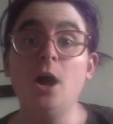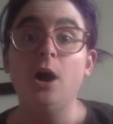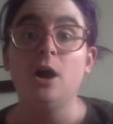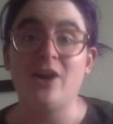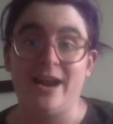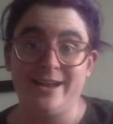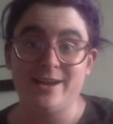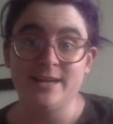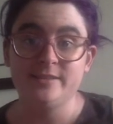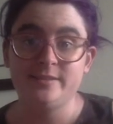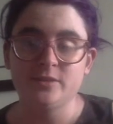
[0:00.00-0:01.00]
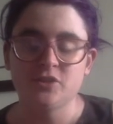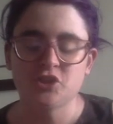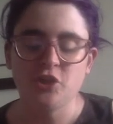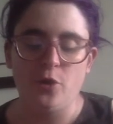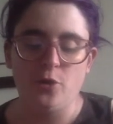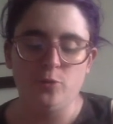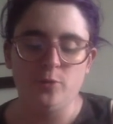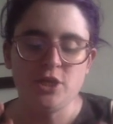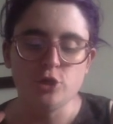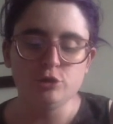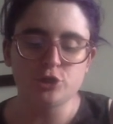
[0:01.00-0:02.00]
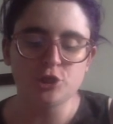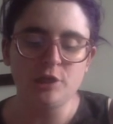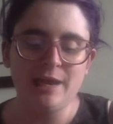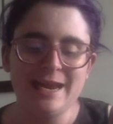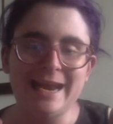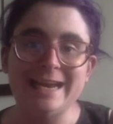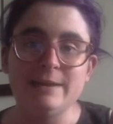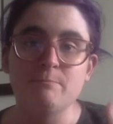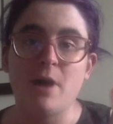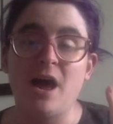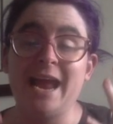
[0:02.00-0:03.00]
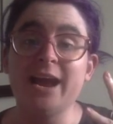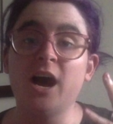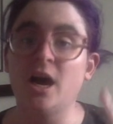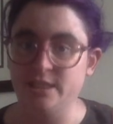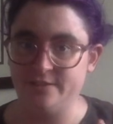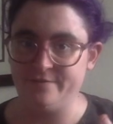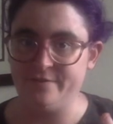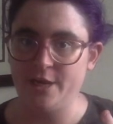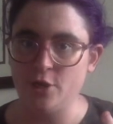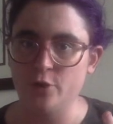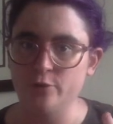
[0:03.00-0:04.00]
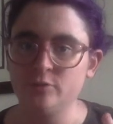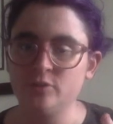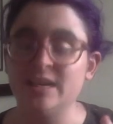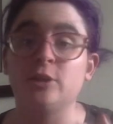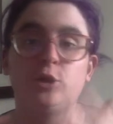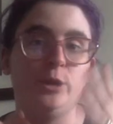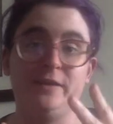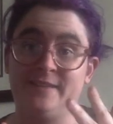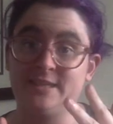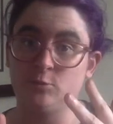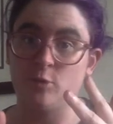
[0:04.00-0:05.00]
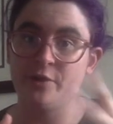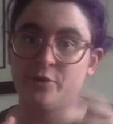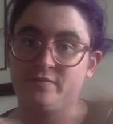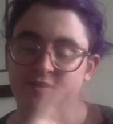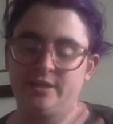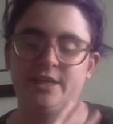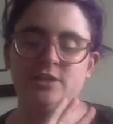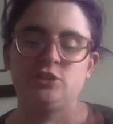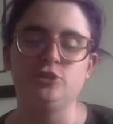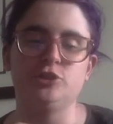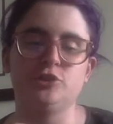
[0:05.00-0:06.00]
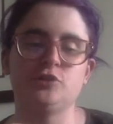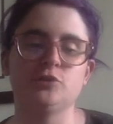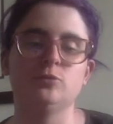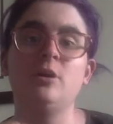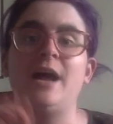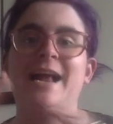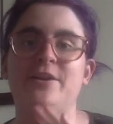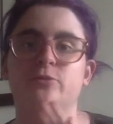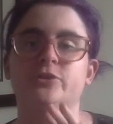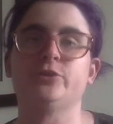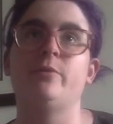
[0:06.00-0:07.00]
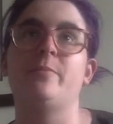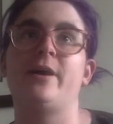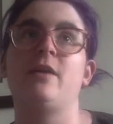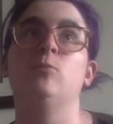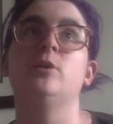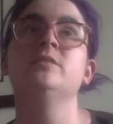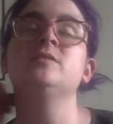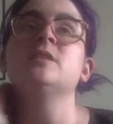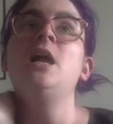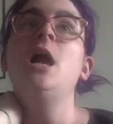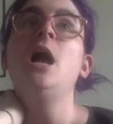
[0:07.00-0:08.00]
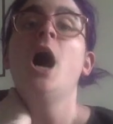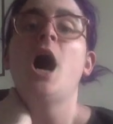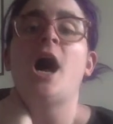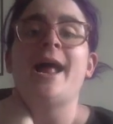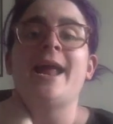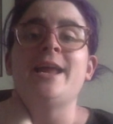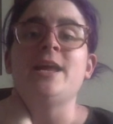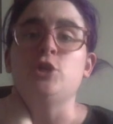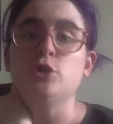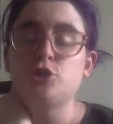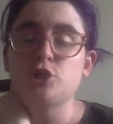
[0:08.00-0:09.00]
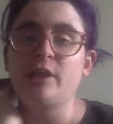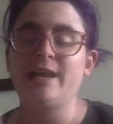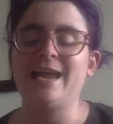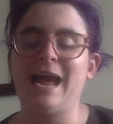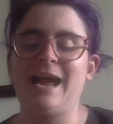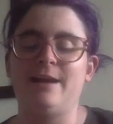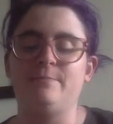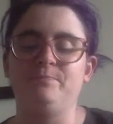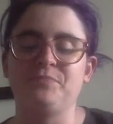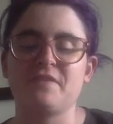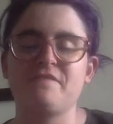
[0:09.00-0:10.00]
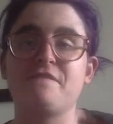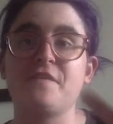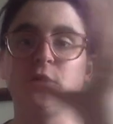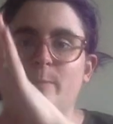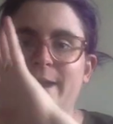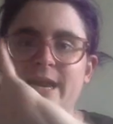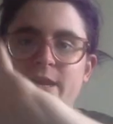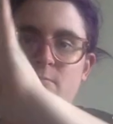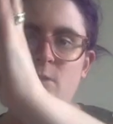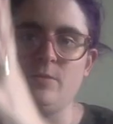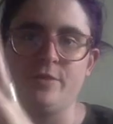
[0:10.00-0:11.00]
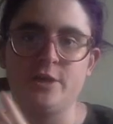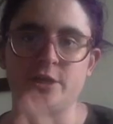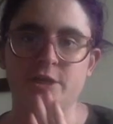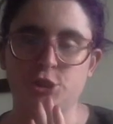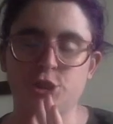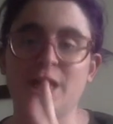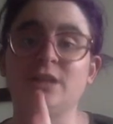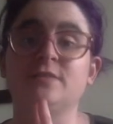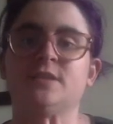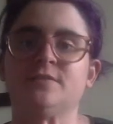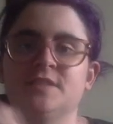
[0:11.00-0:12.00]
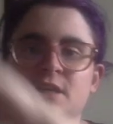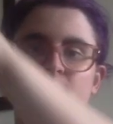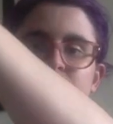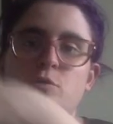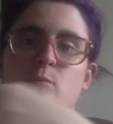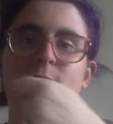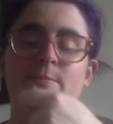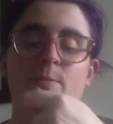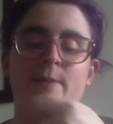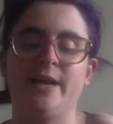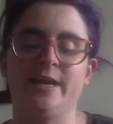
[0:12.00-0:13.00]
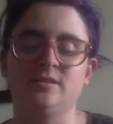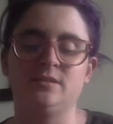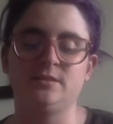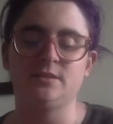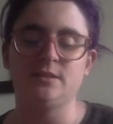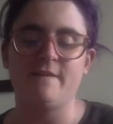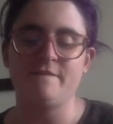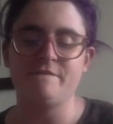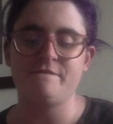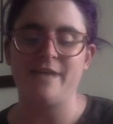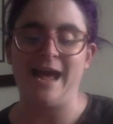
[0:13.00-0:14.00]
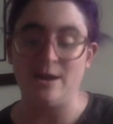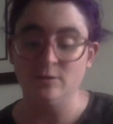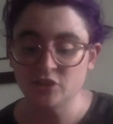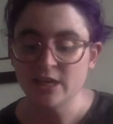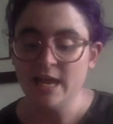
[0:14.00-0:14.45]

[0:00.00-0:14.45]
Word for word: Alright guys, so usually in my hunt videos, including this one obviously as you just saw, and also in my other ones, I usually am filming the shelves of stuff or maybe picking stuff out